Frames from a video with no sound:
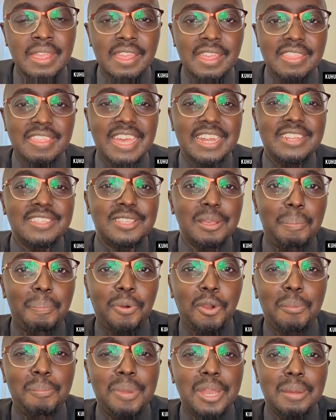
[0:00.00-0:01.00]
That is a
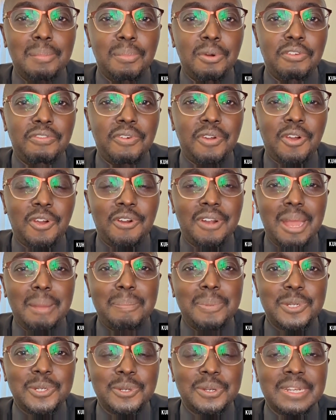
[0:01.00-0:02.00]
problem of
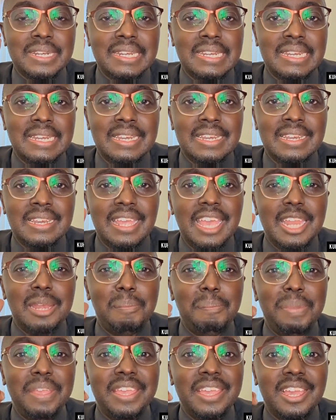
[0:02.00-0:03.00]
corruption and
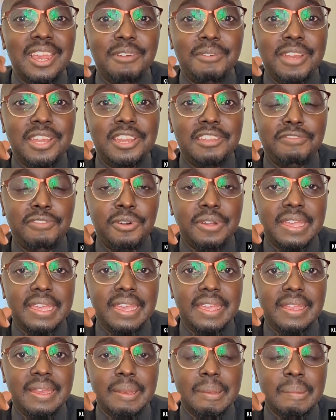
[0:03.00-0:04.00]
being greedy for
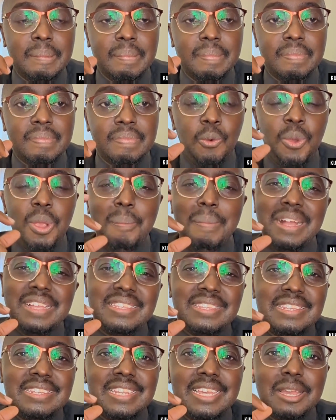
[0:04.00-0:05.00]
gain. We
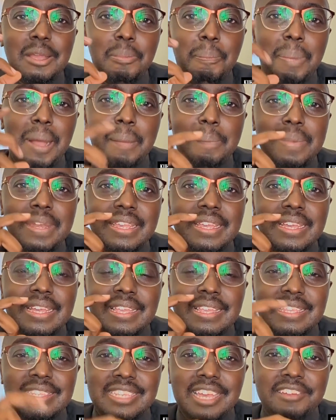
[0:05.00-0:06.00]
must take public
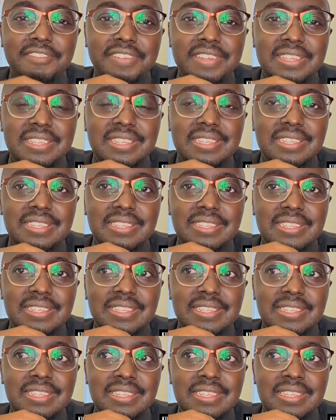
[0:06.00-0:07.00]
service
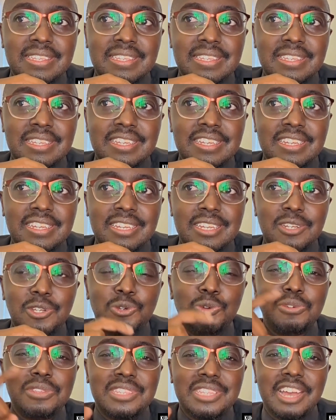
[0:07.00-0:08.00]

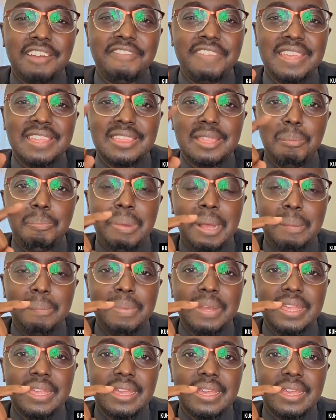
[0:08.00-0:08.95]
to serving the public,